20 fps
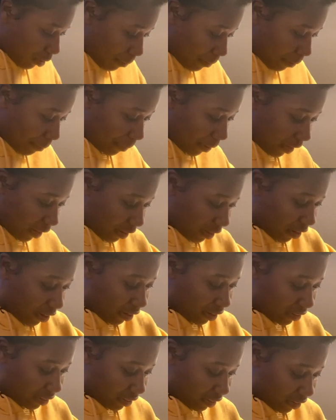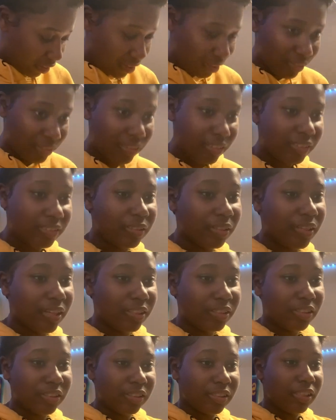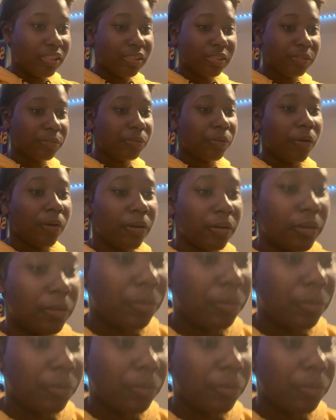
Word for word: me pack everything. So let's just get started